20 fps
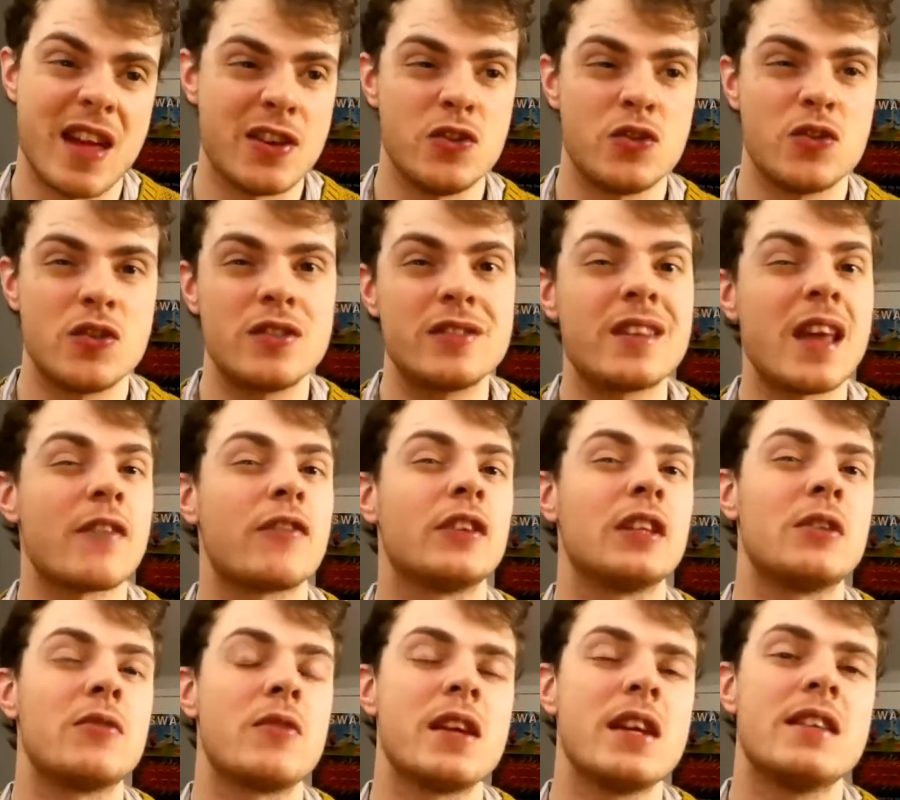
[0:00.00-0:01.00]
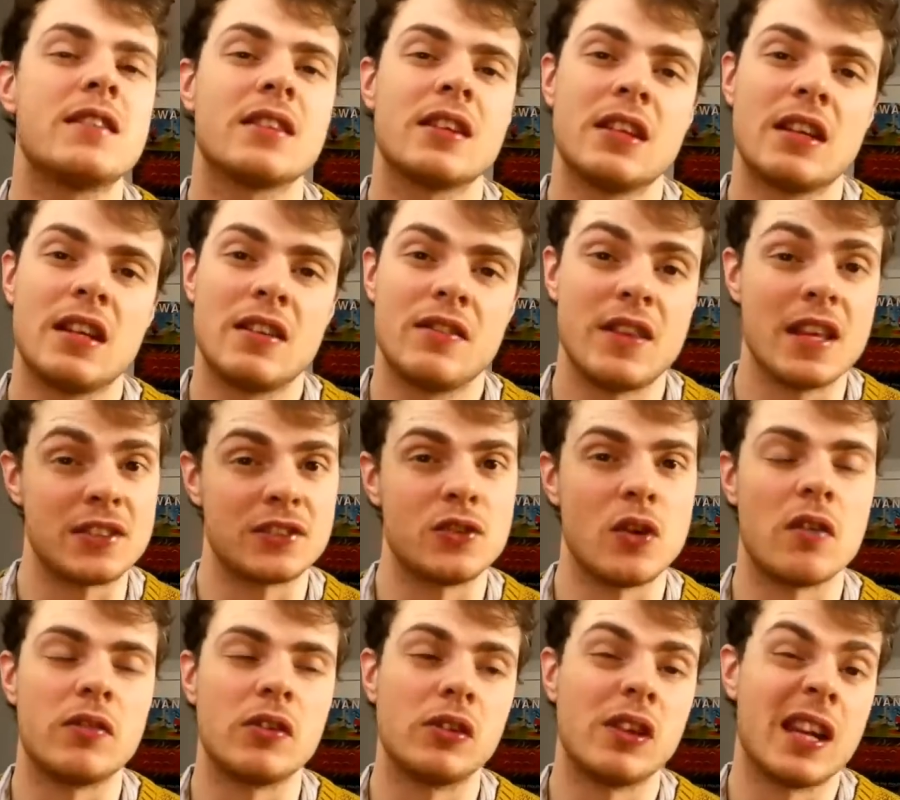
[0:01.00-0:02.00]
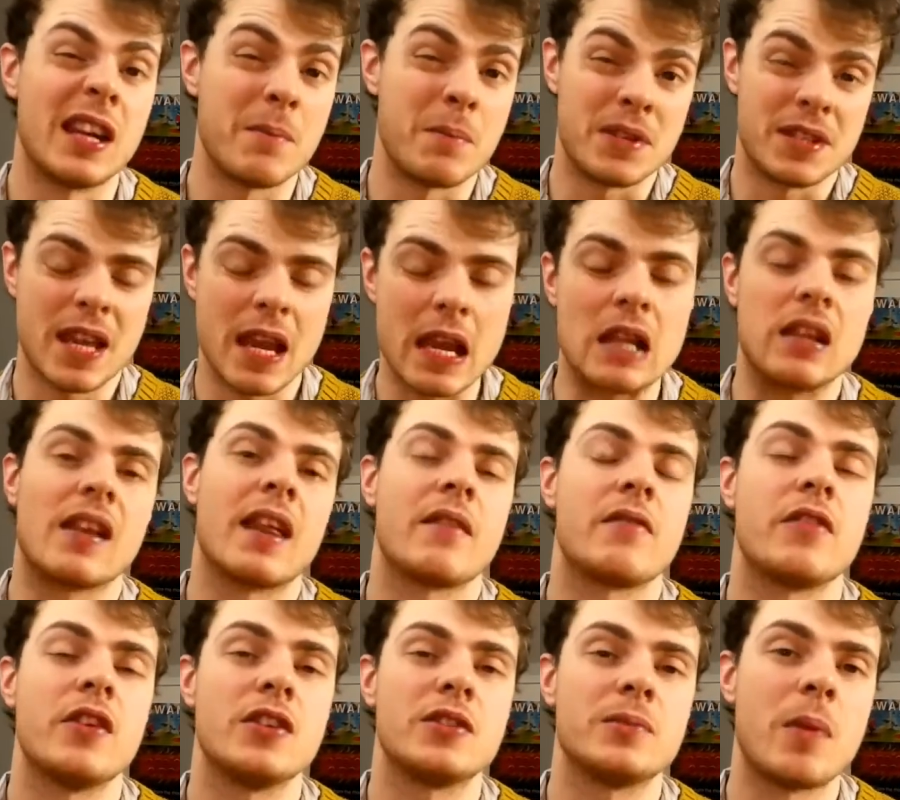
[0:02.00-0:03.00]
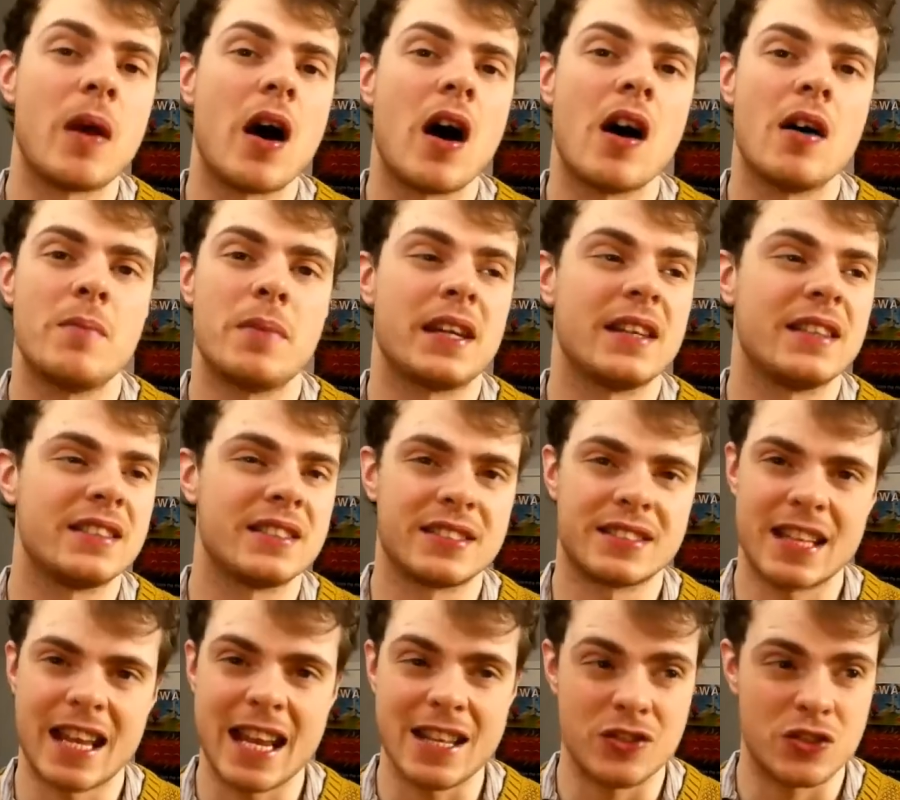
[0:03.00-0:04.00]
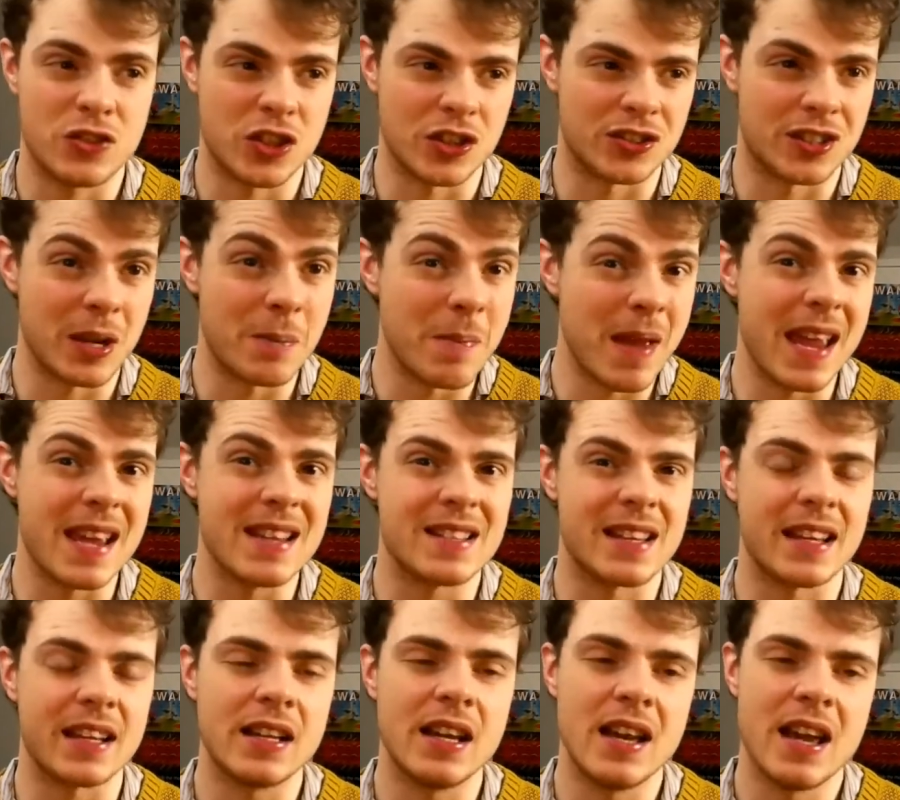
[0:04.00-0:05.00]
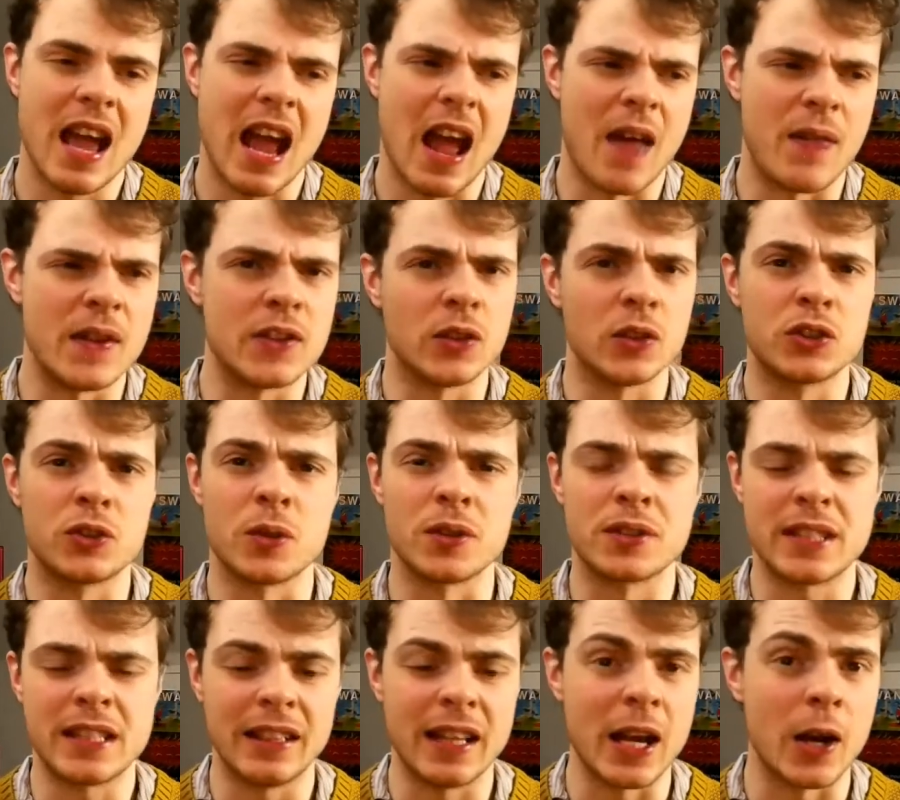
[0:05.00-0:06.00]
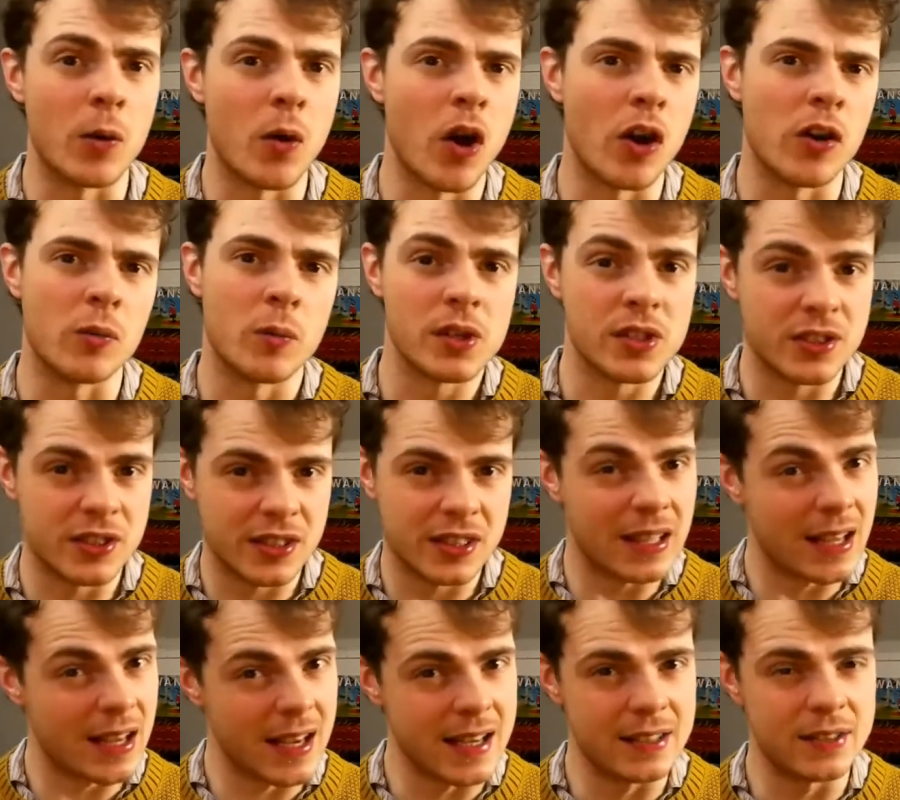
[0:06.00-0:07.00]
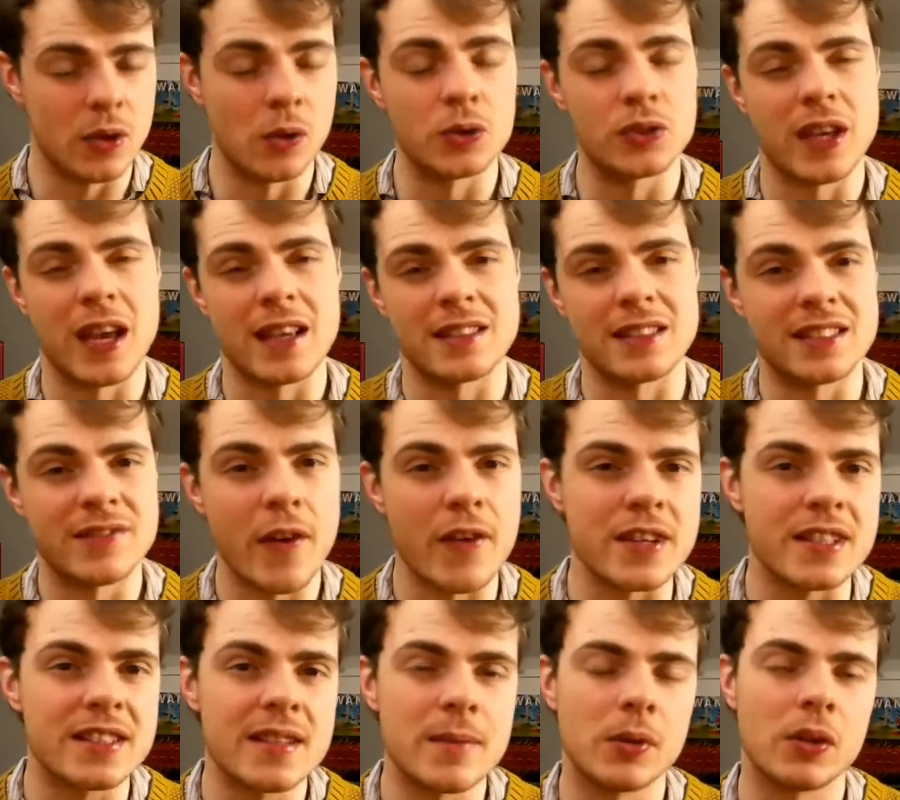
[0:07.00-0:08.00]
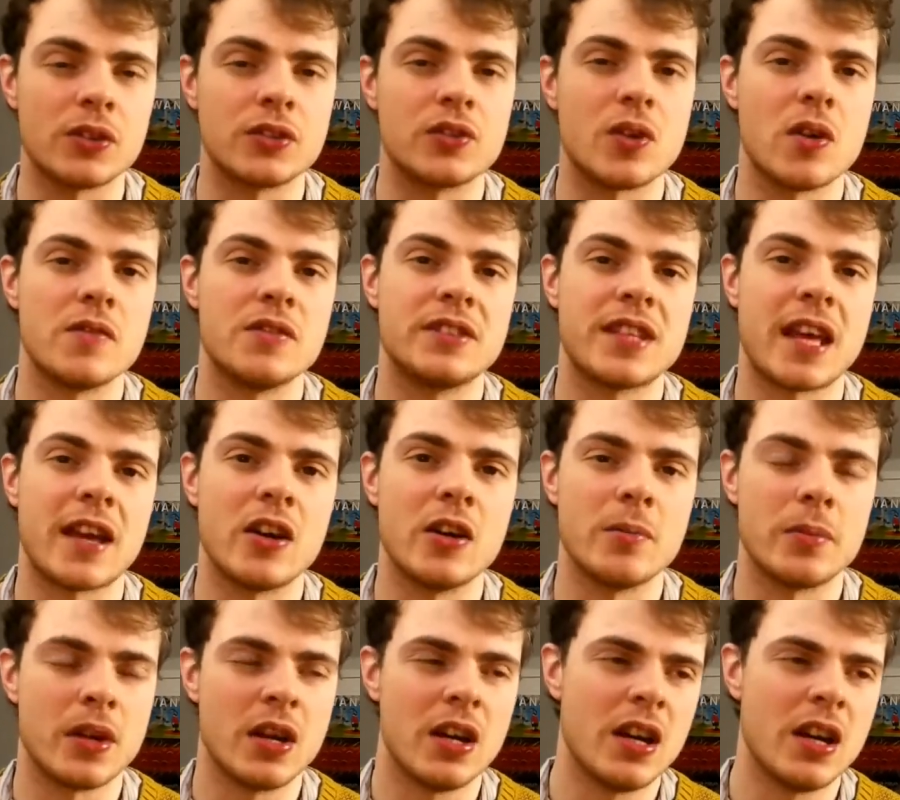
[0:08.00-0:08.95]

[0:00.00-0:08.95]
you should definitely read this novel, and in particular that first part, because it's just amazing. And there's also a scene later on which also has a very similar sort of setup.